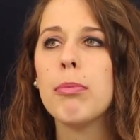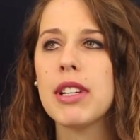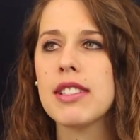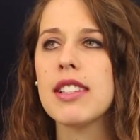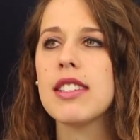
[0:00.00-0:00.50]

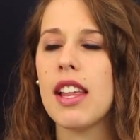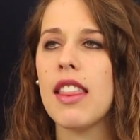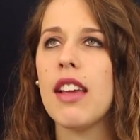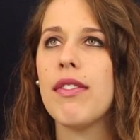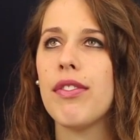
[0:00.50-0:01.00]
But since then,
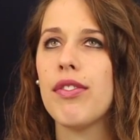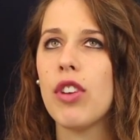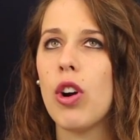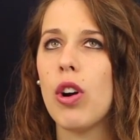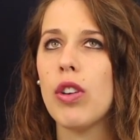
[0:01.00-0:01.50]
they've
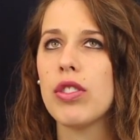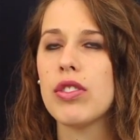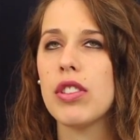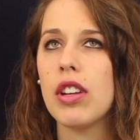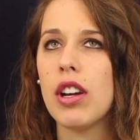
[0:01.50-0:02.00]

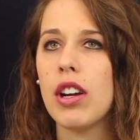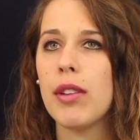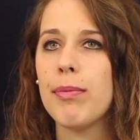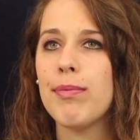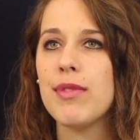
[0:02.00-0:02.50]
called
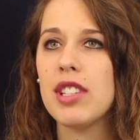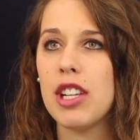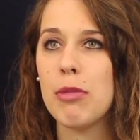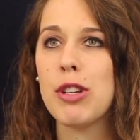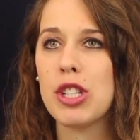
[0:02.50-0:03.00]

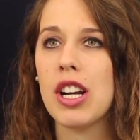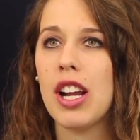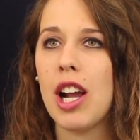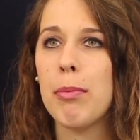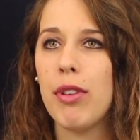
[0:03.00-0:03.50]
senior
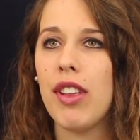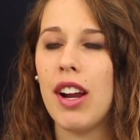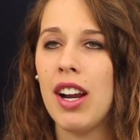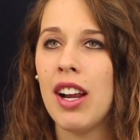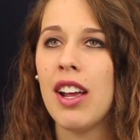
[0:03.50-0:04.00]
missionary couple
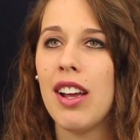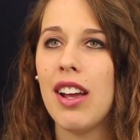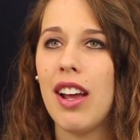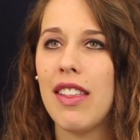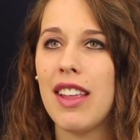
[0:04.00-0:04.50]
there,
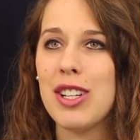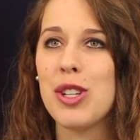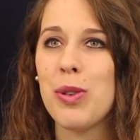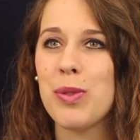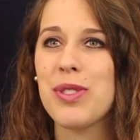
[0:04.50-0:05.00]
and they
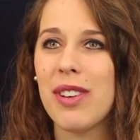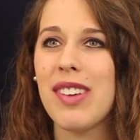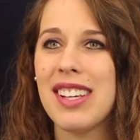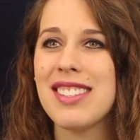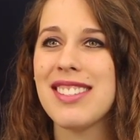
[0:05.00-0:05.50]
do
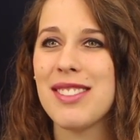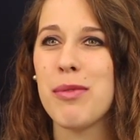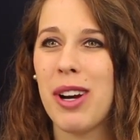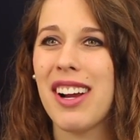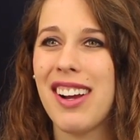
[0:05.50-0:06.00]
service
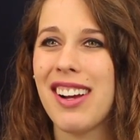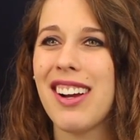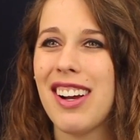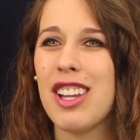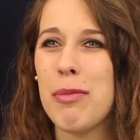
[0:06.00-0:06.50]
work
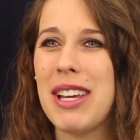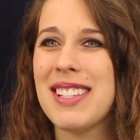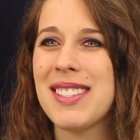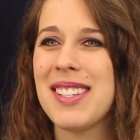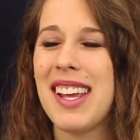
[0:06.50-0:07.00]
on the
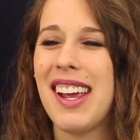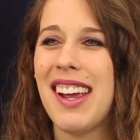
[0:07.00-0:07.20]
base.